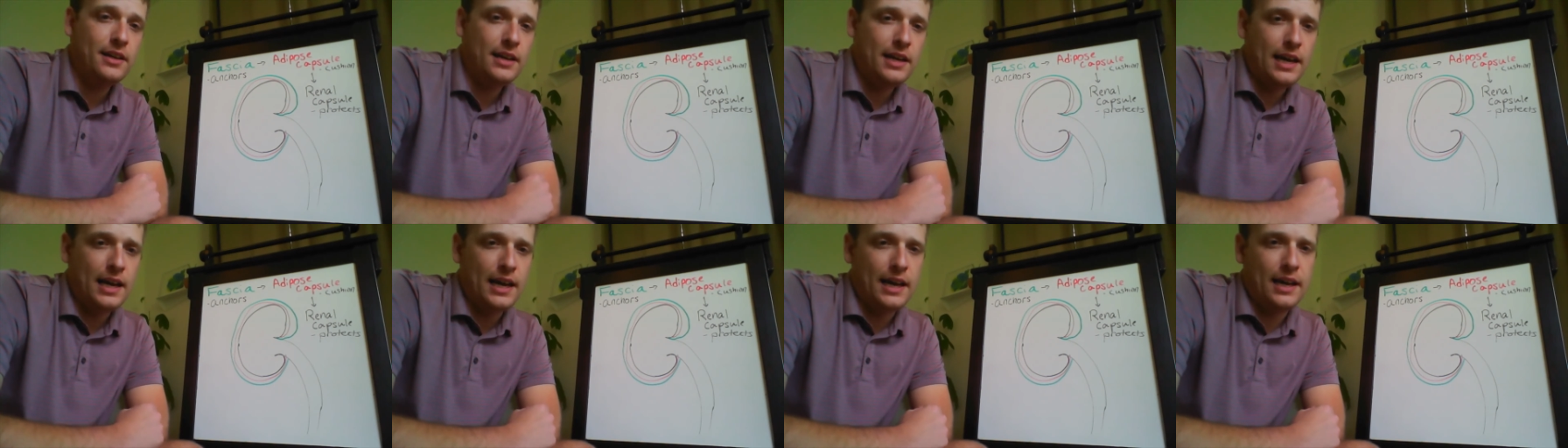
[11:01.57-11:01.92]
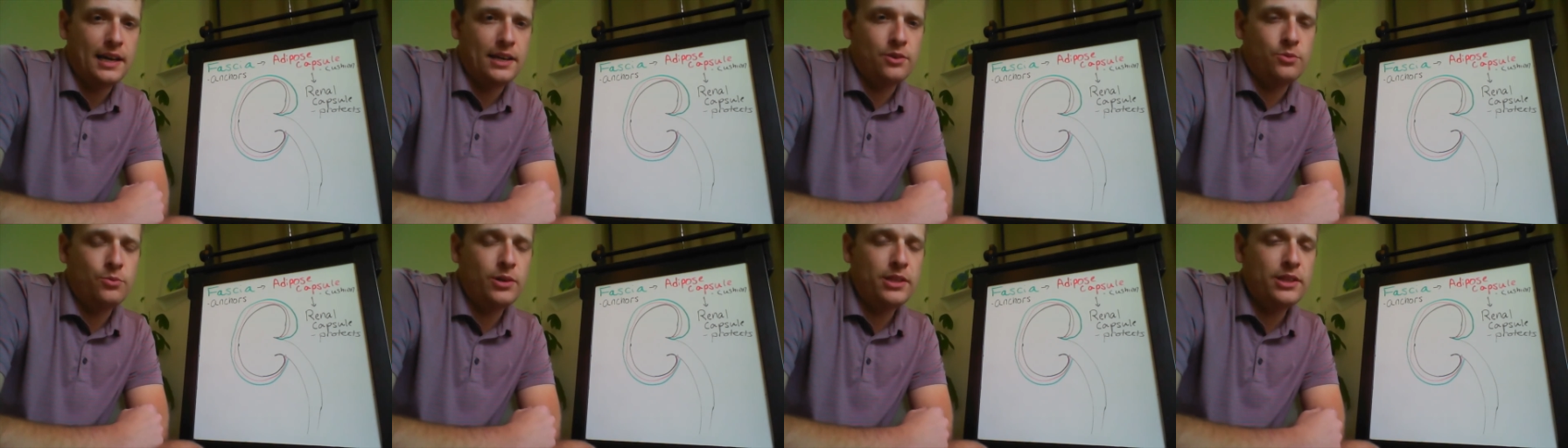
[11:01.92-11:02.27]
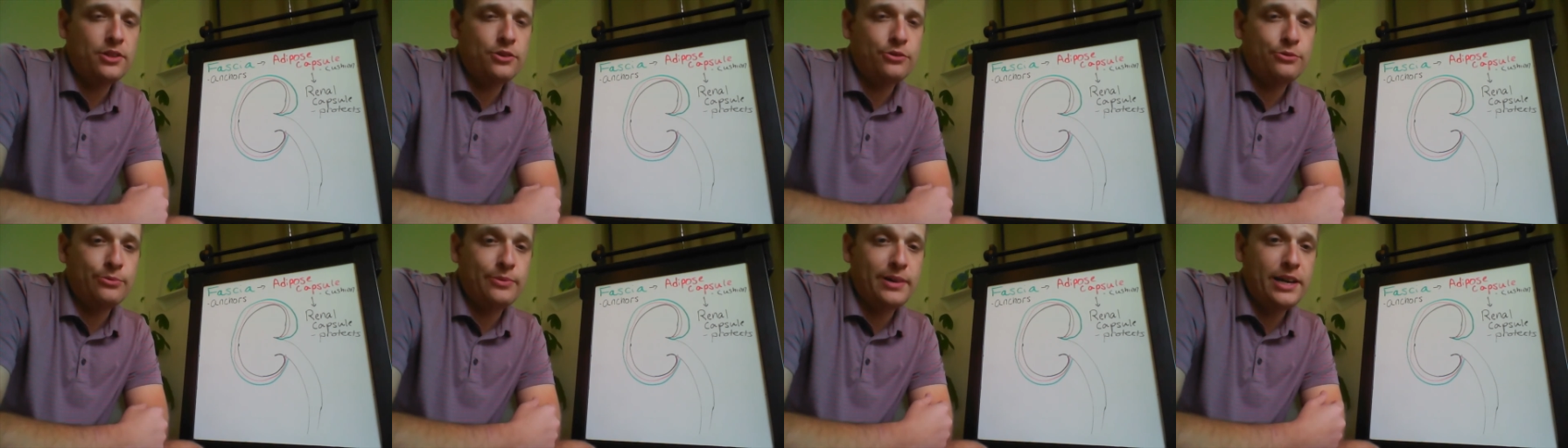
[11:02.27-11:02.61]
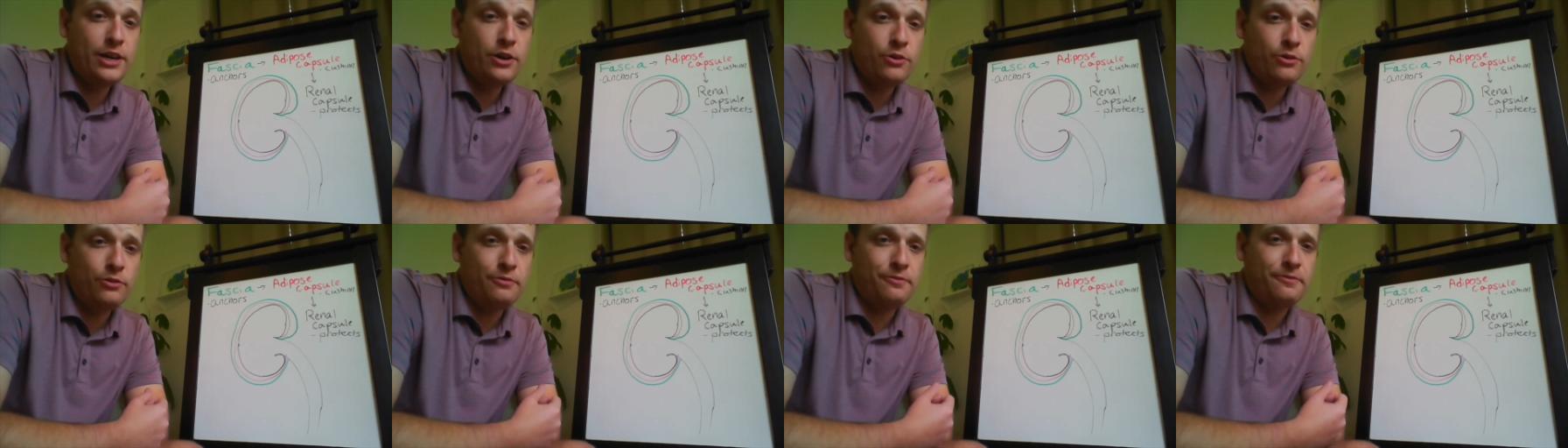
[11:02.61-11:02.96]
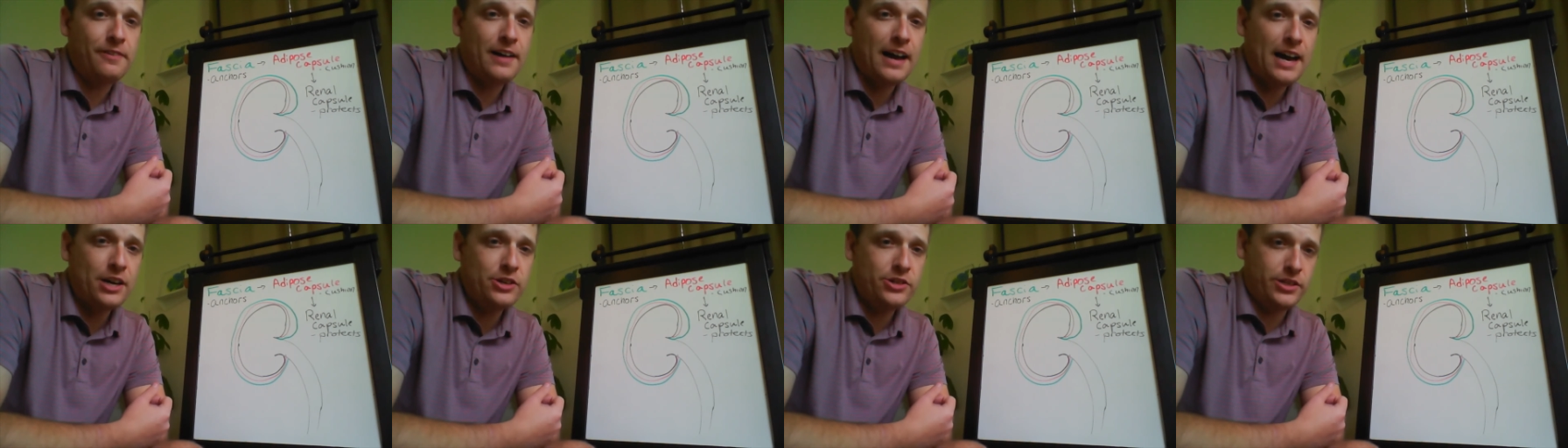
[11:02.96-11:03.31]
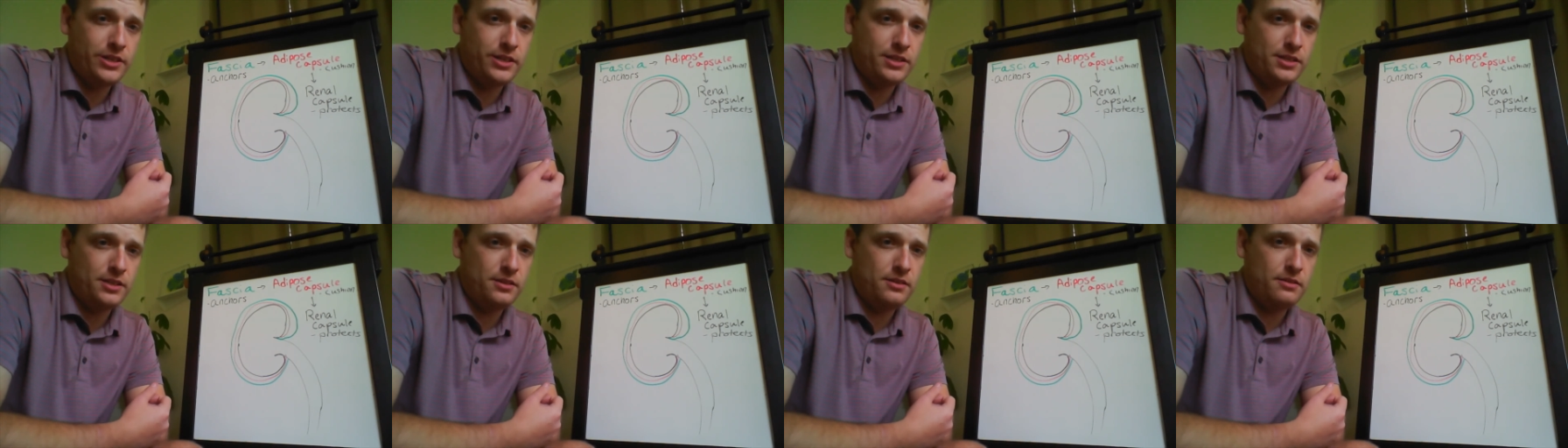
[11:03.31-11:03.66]
and what the renal
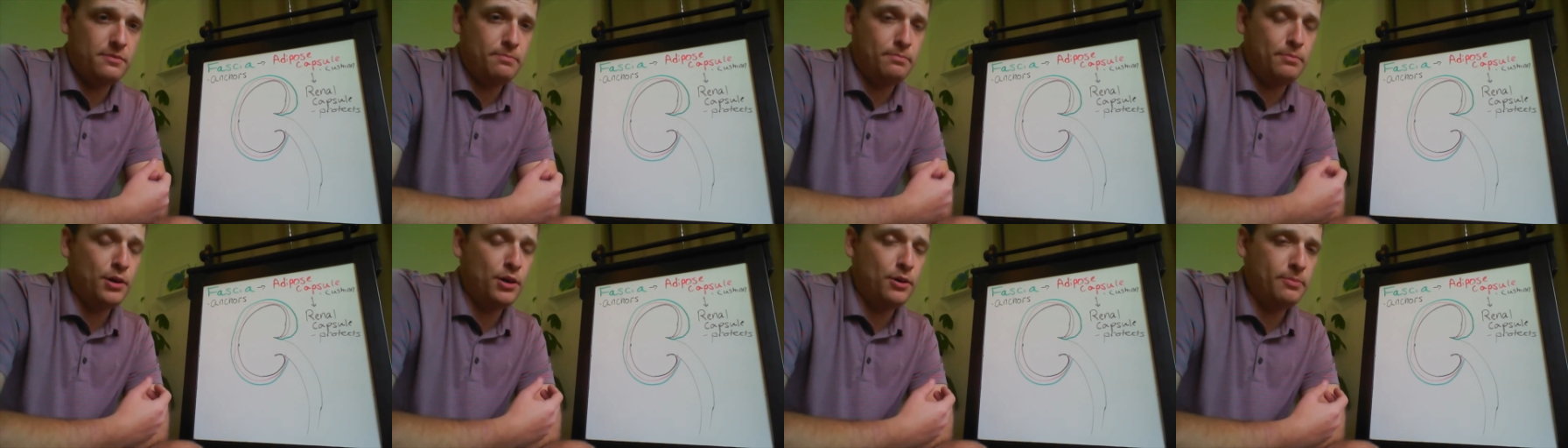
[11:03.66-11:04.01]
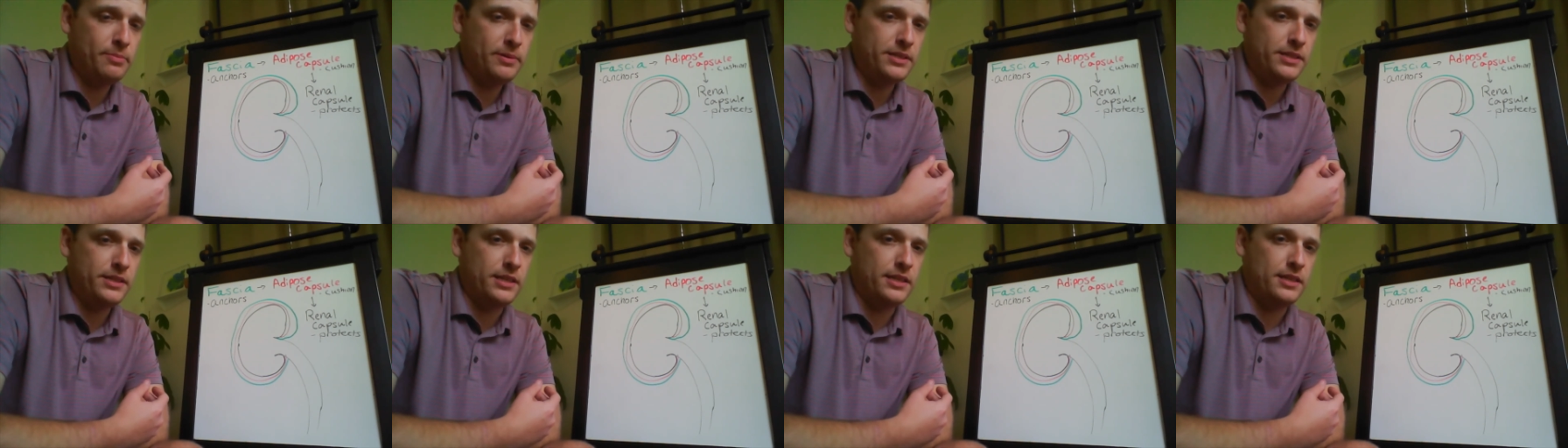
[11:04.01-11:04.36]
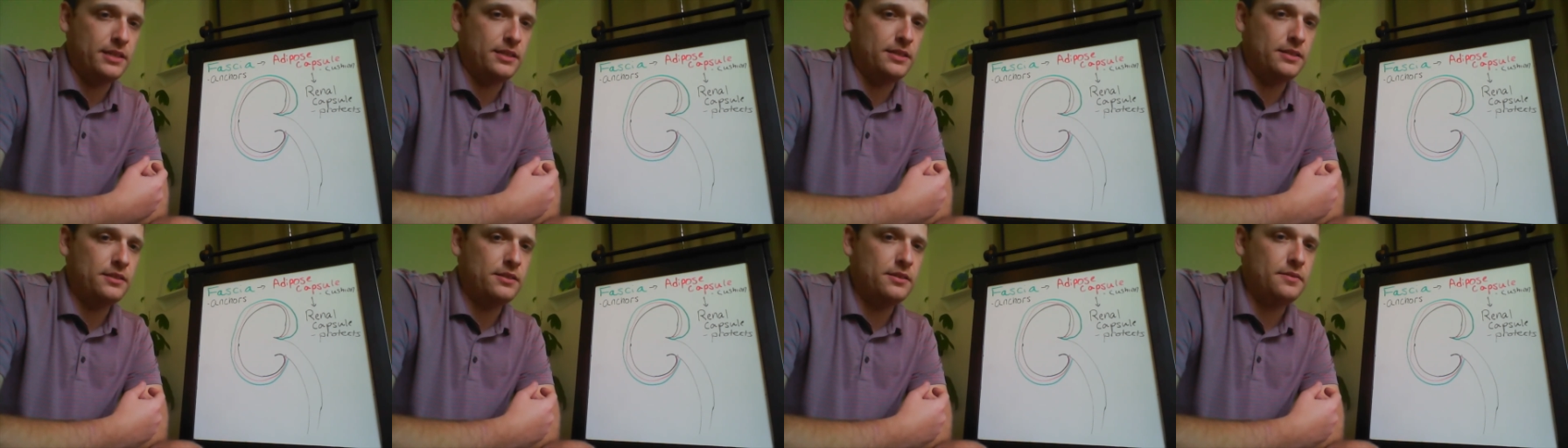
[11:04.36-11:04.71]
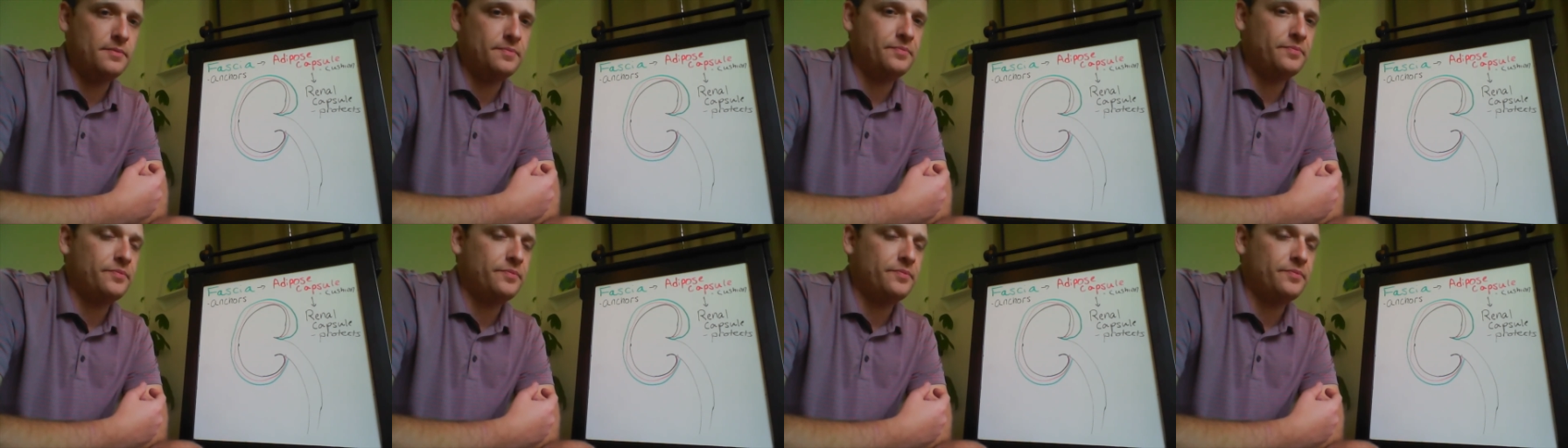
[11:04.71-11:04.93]
fascia's purpose is